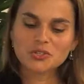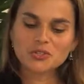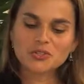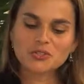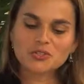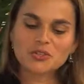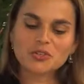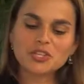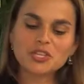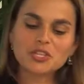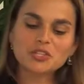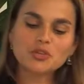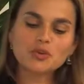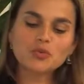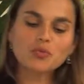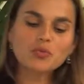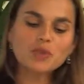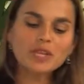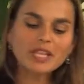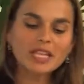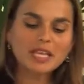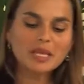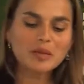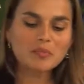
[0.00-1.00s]
So these are
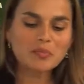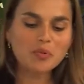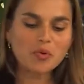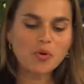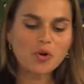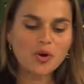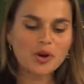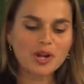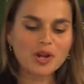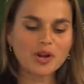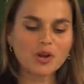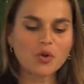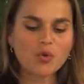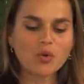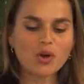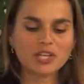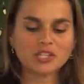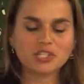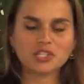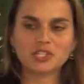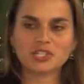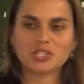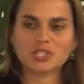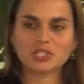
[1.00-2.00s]
really important
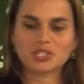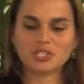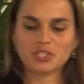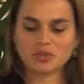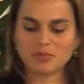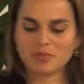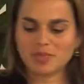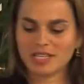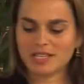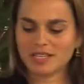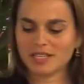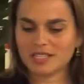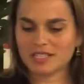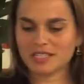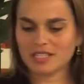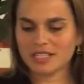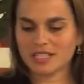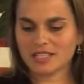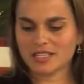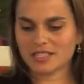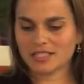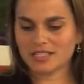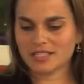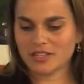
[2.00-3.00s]
questions to begin to
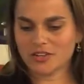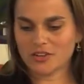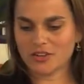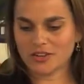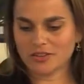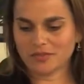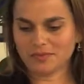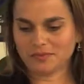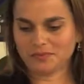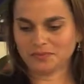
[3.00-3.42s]
consider.